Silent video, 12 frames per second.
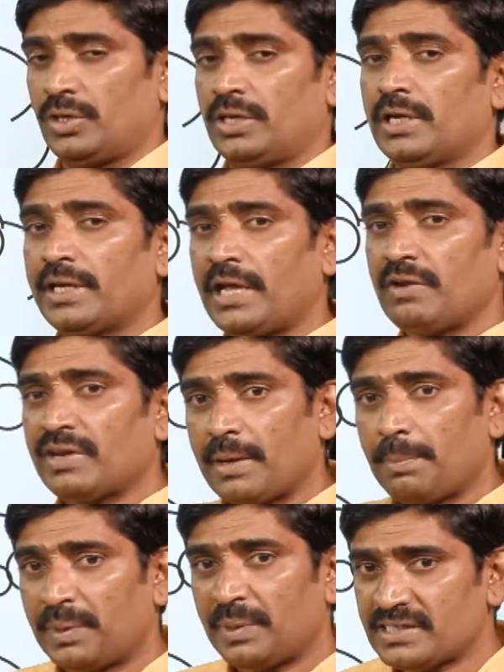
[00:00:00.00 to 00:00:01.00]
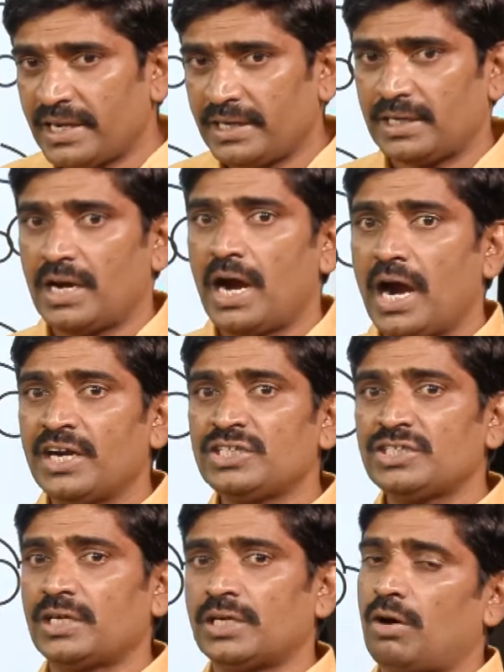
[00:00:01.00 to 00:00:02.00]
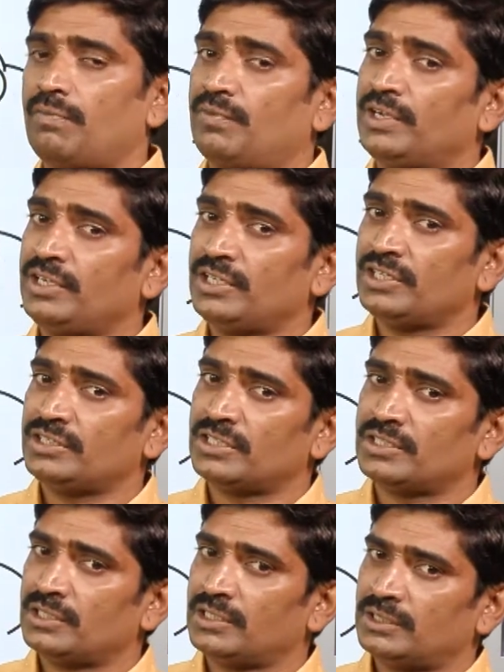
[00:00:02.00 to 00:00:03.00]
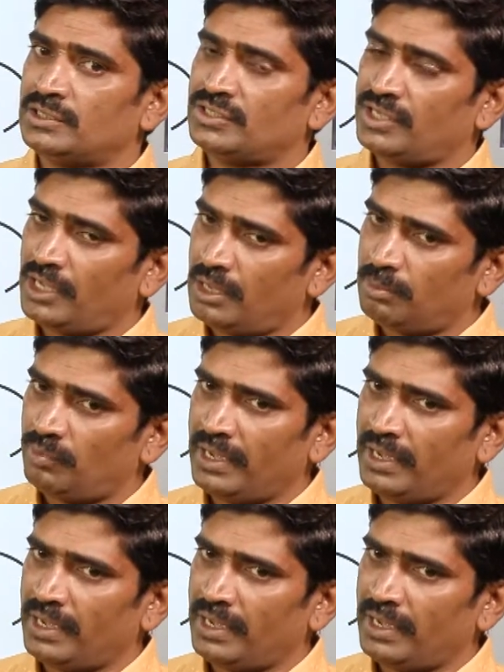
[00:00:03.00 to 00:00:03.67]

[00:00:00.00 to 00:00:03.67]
Can we represent addition of integers in same way?